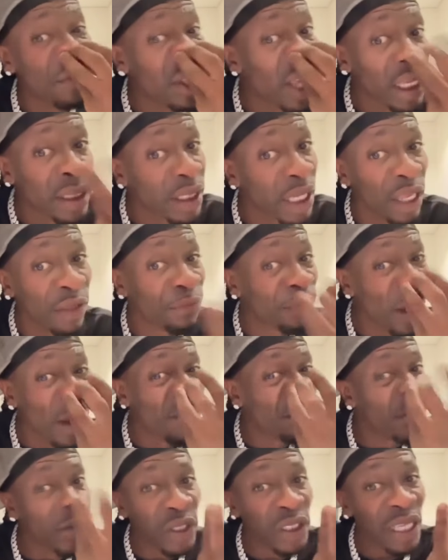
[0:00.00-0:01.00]
Fried fish,
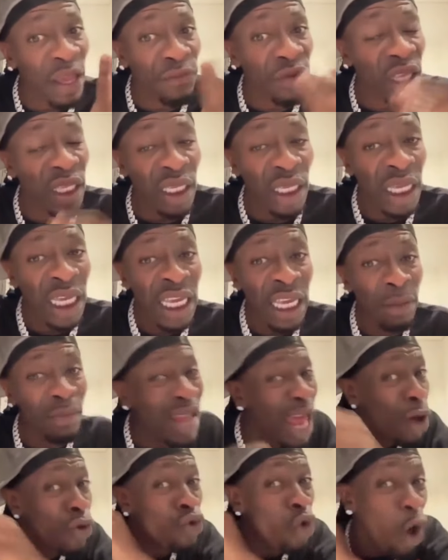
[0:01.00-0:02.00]
said, get sent, fried
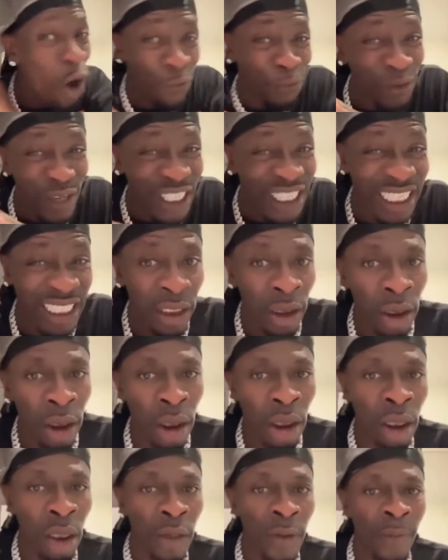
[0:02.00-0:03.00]
fish, said, get it. You like
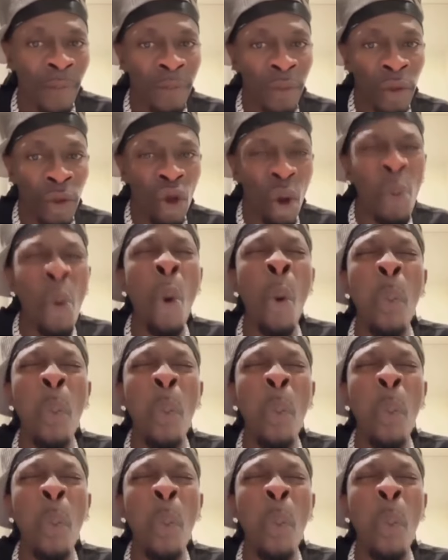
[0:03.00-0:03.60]
raw fish.